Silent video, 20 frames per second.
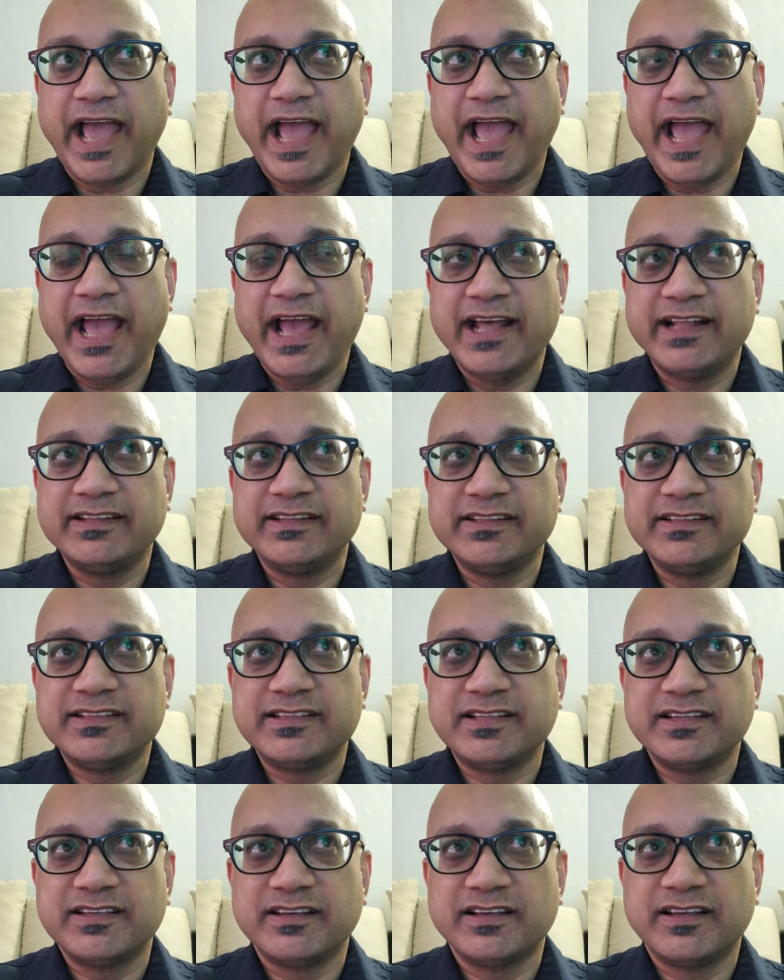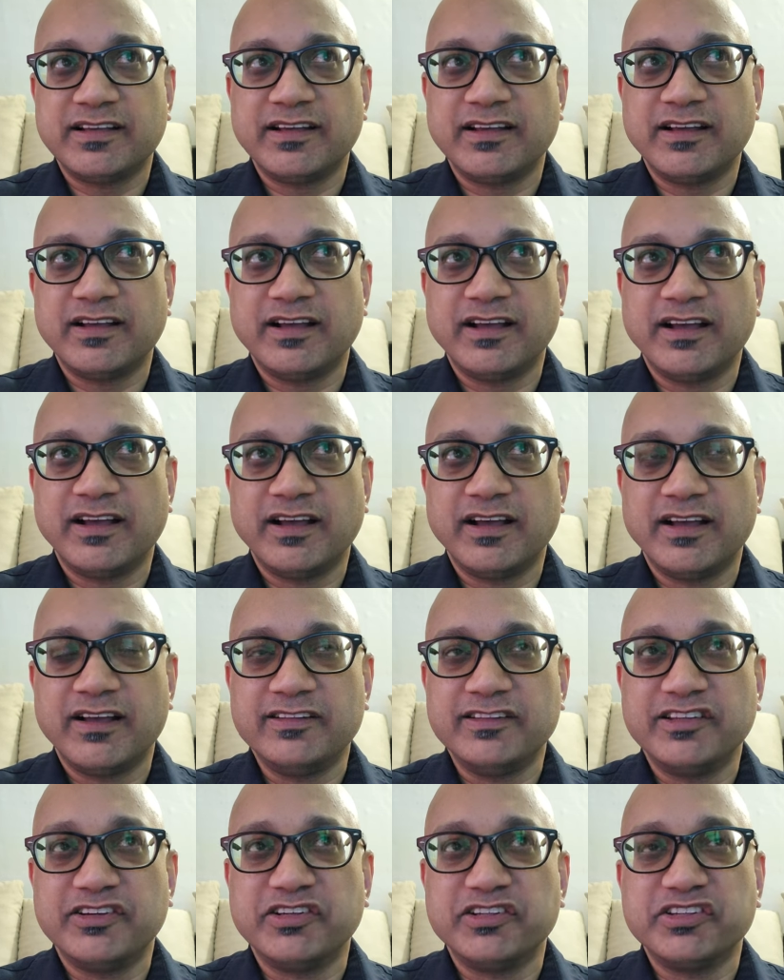and
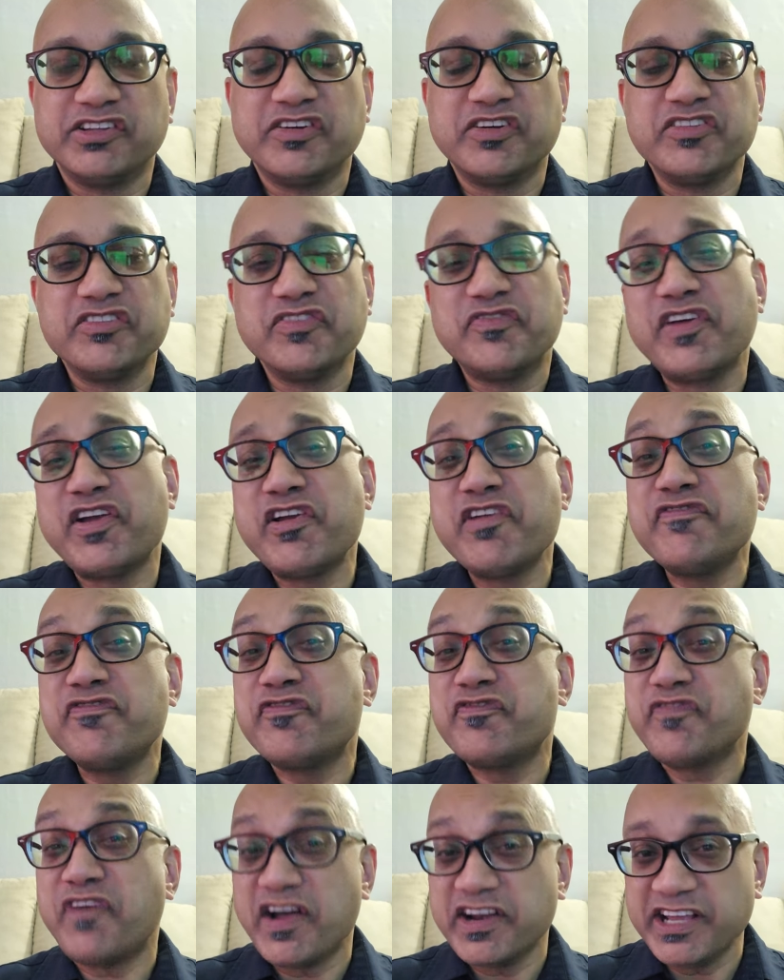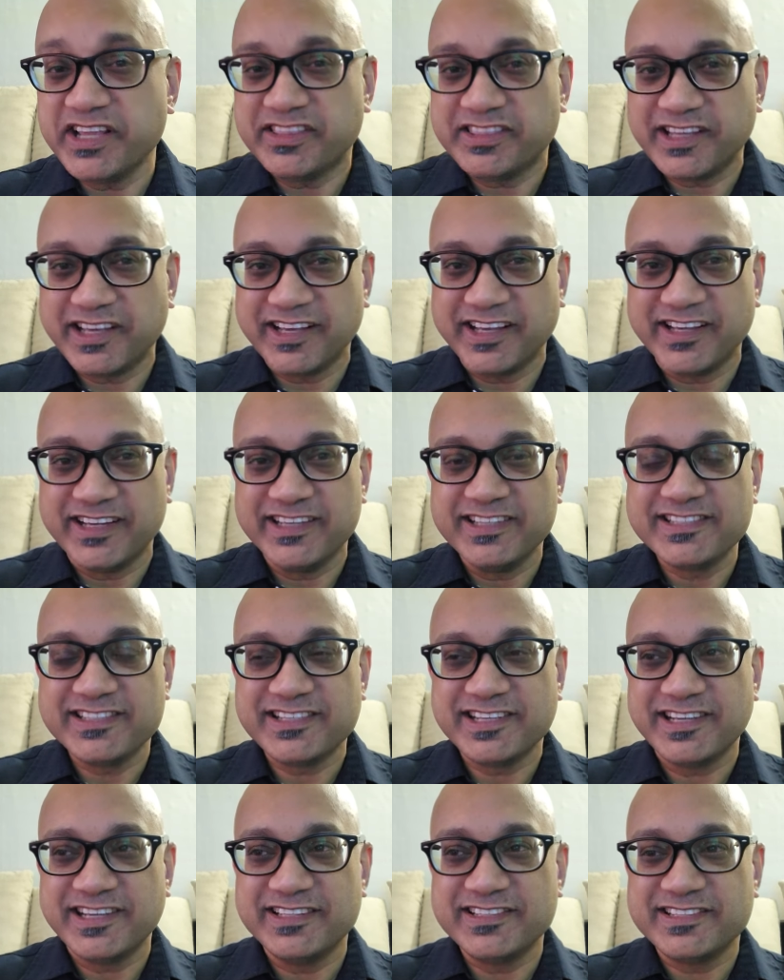the, the, the very funny thing
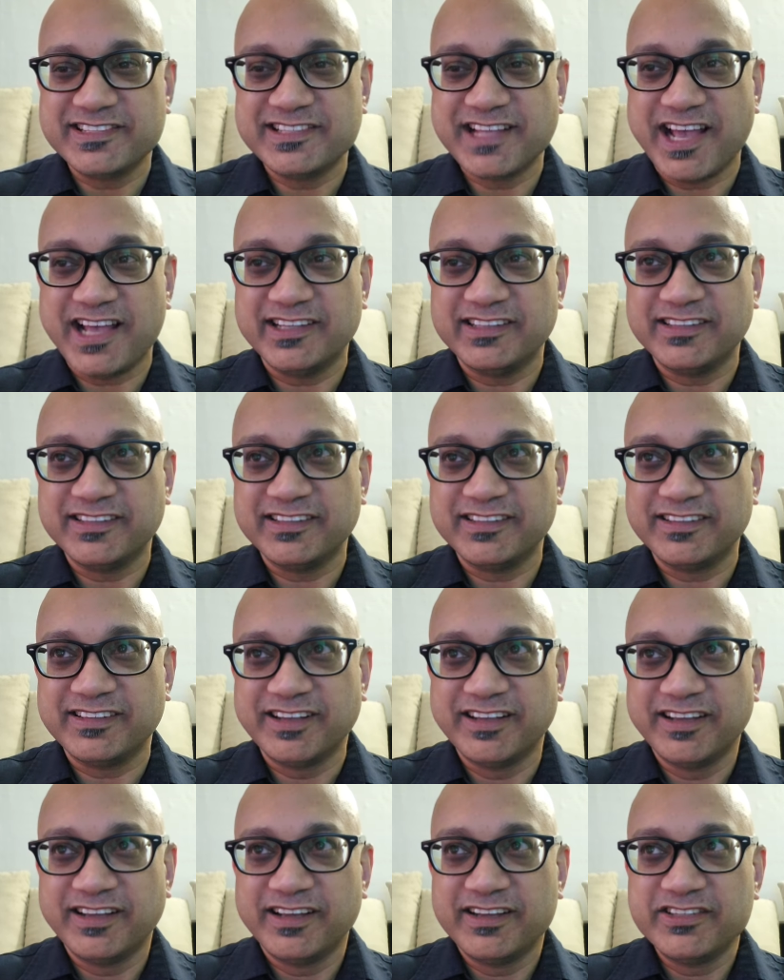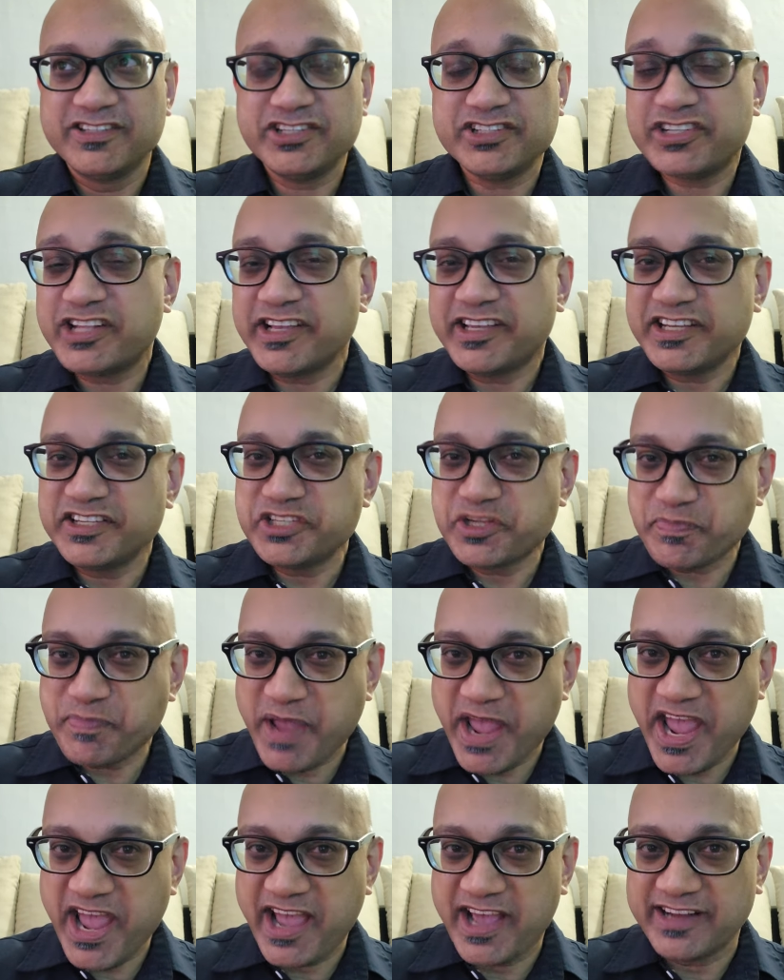is, is that just like in
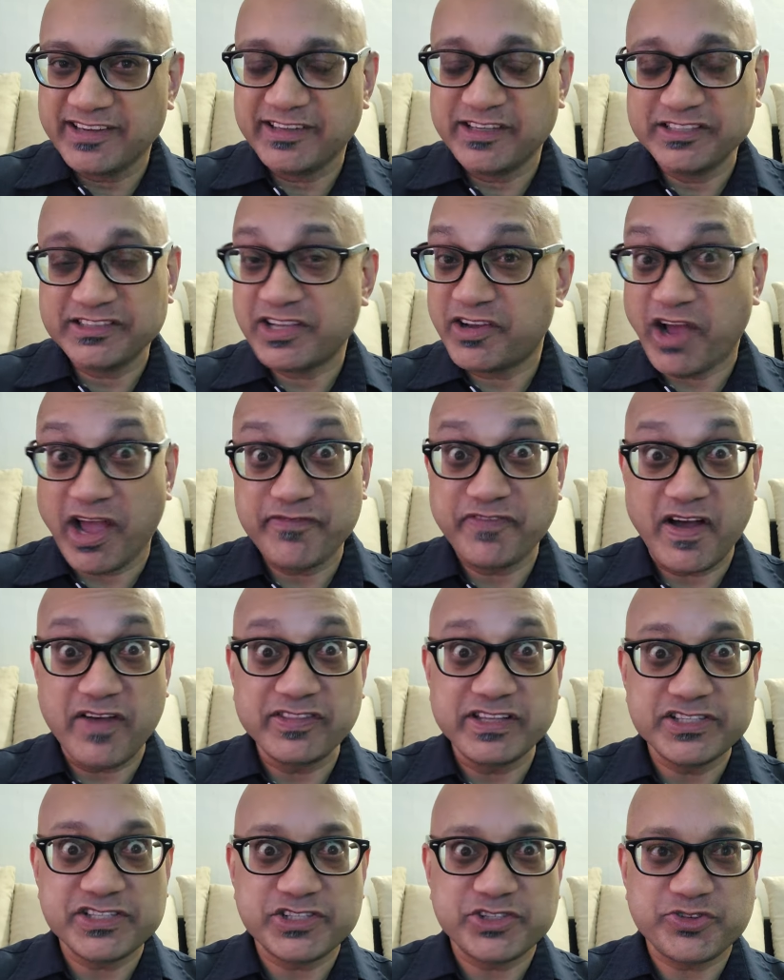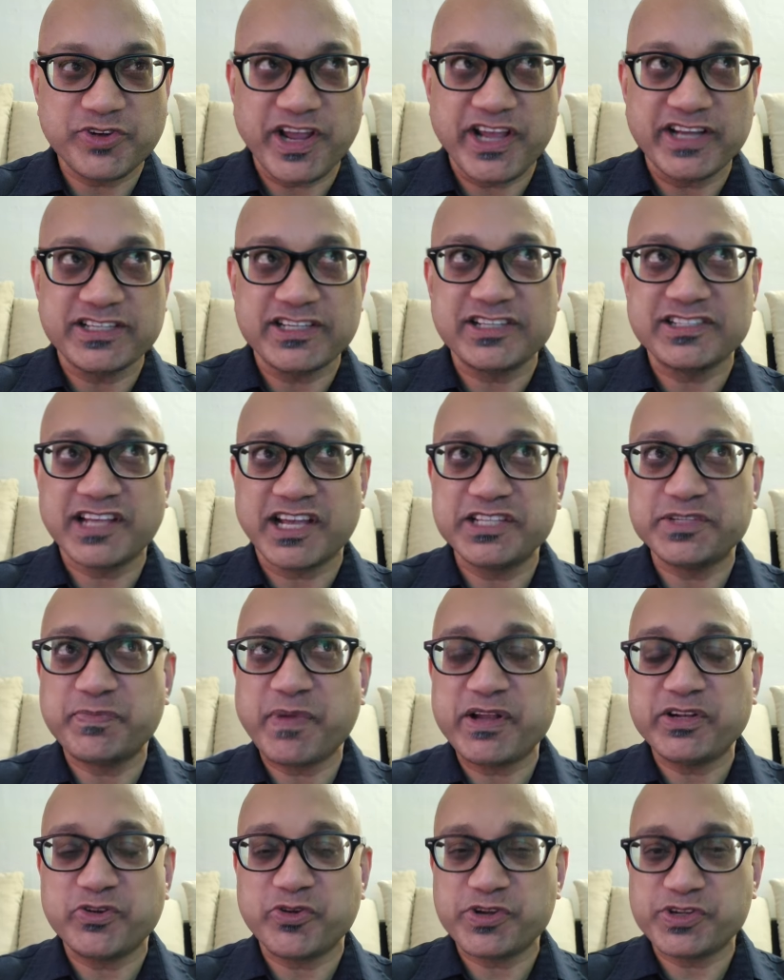Japan, it, I found this strange because I
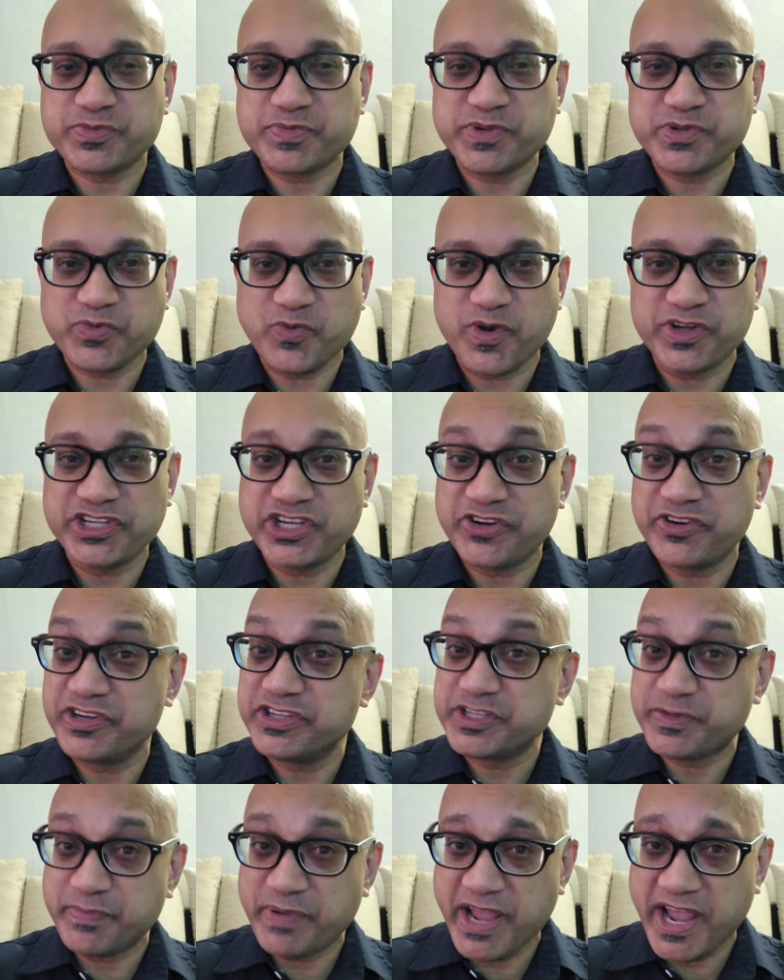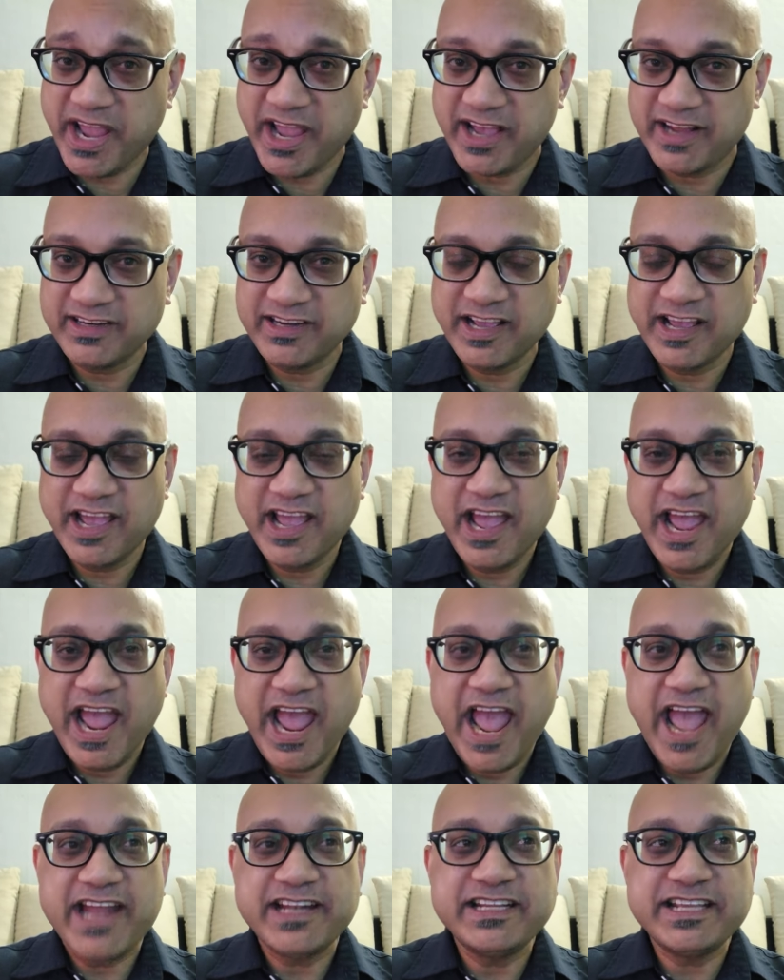spent Christmas one year in Japan
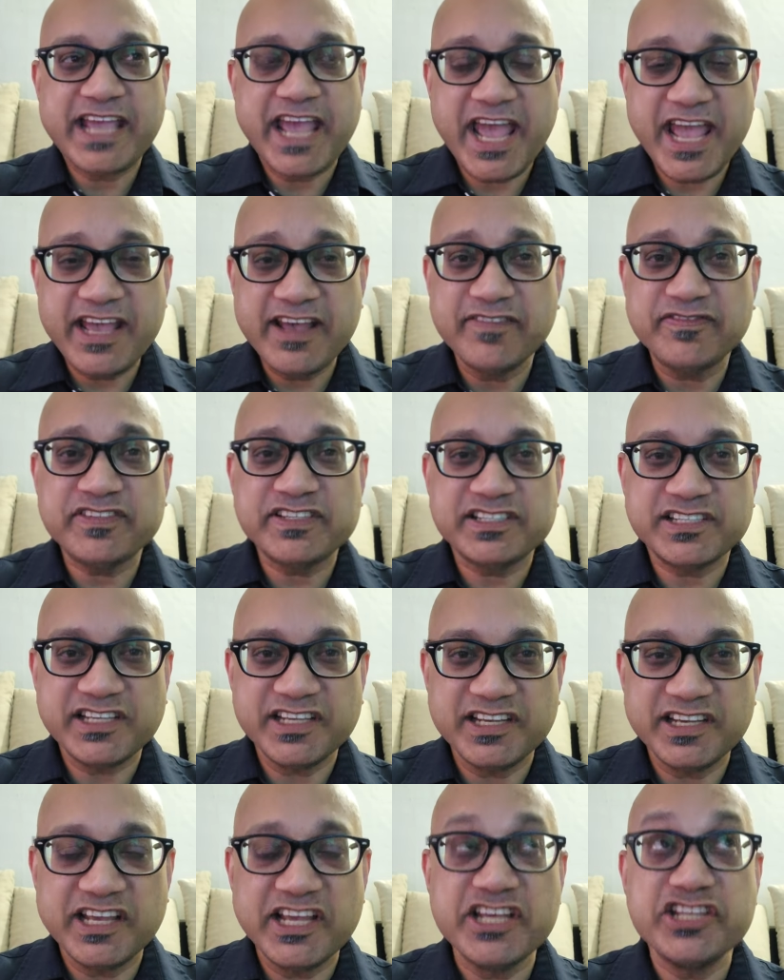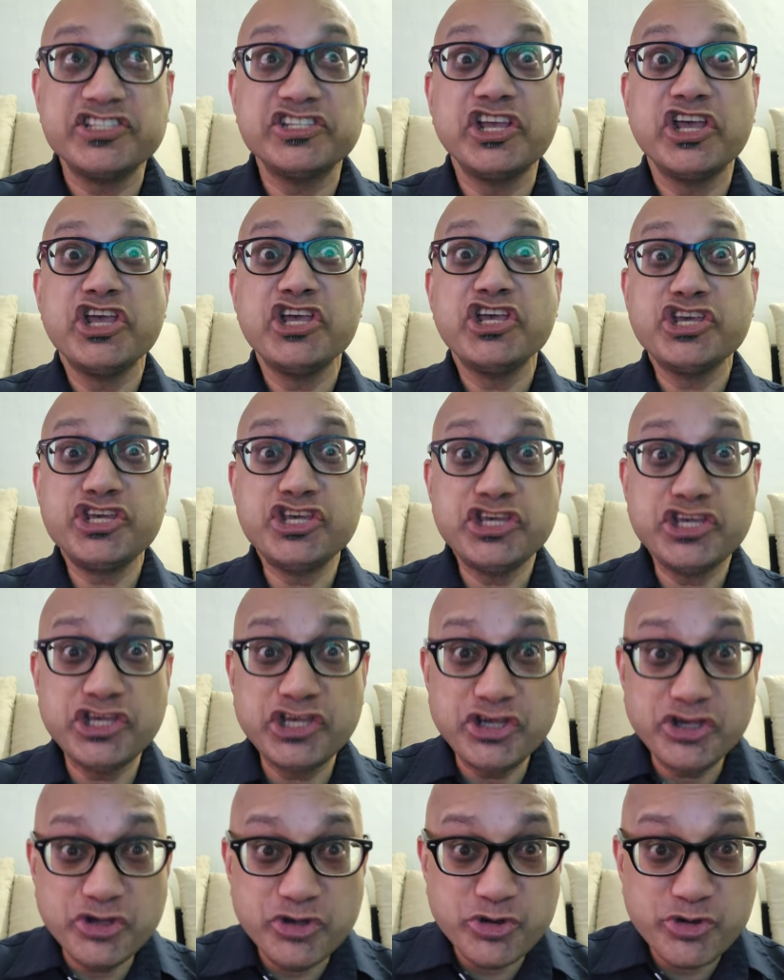and KFC is
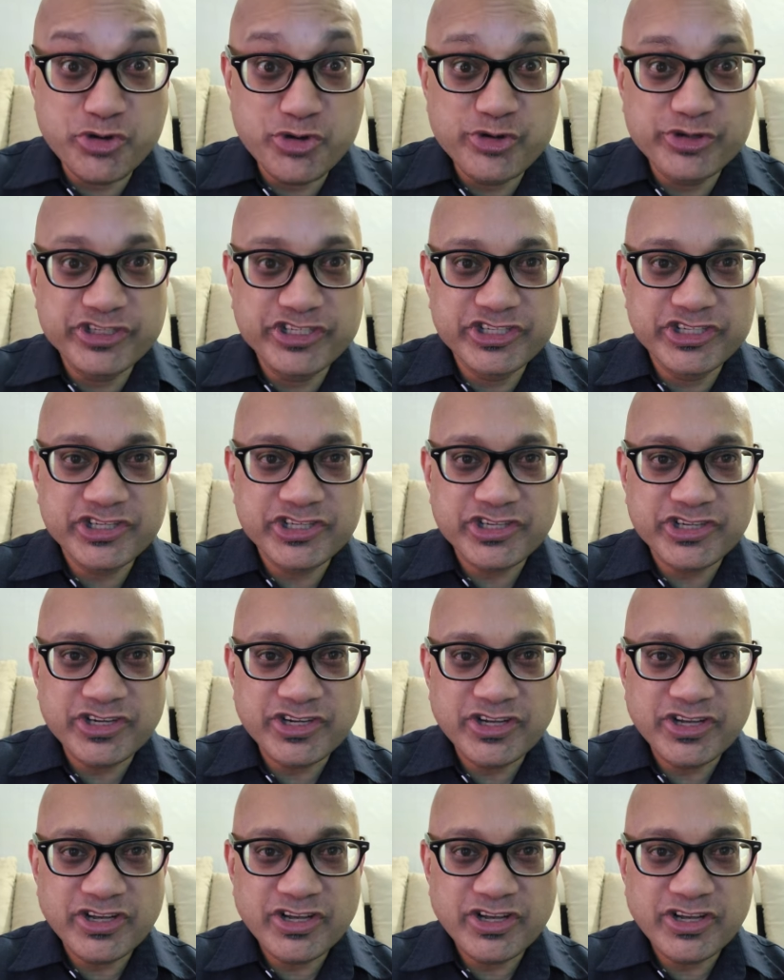huge.